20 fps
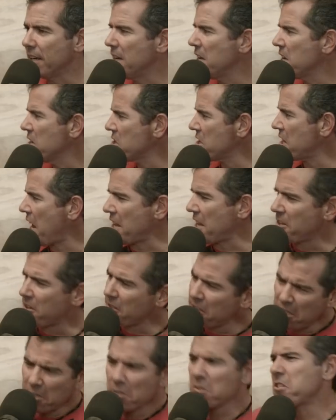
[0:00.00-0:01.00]
She got
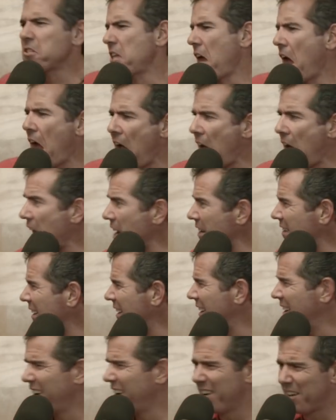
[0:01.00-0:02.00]
your little sign.
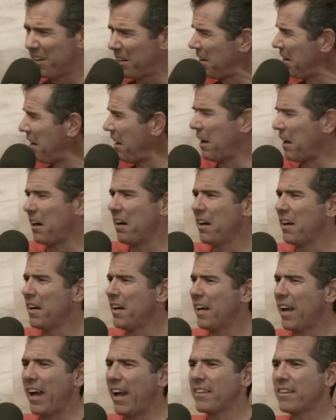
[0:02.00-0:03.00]
Ugh.
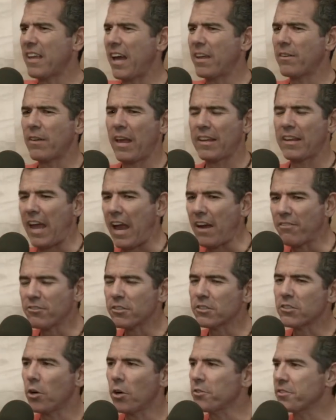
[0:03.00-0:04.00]
And
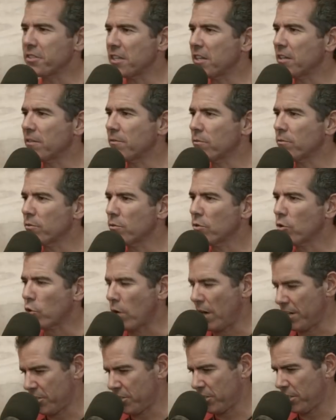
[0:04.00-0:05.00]
after Tulsi
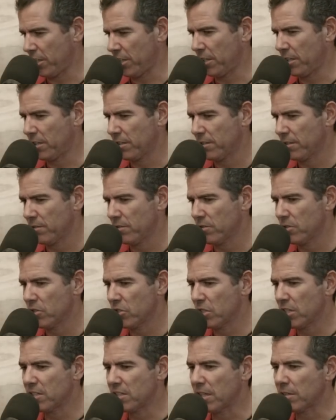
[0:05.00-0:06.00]
crushed her,
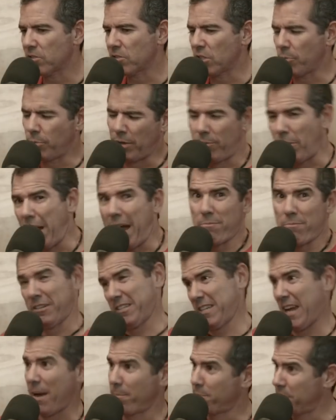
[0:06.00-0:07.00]
she went, well, I'm a
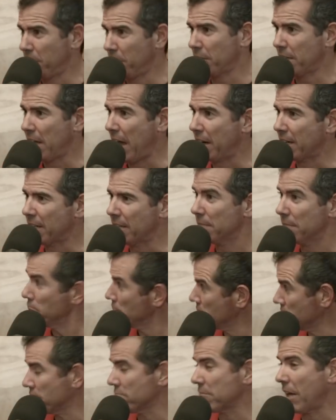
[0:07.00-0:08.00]
top tier candidate.
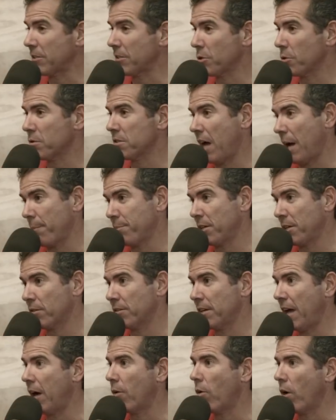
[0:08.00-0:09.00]
Not so top tier
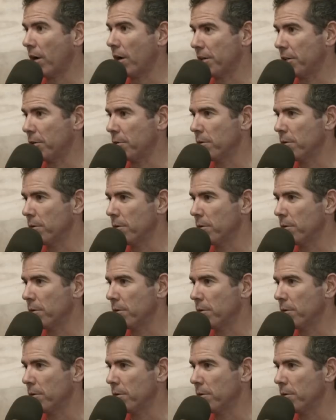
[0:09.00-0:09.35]
now, are you?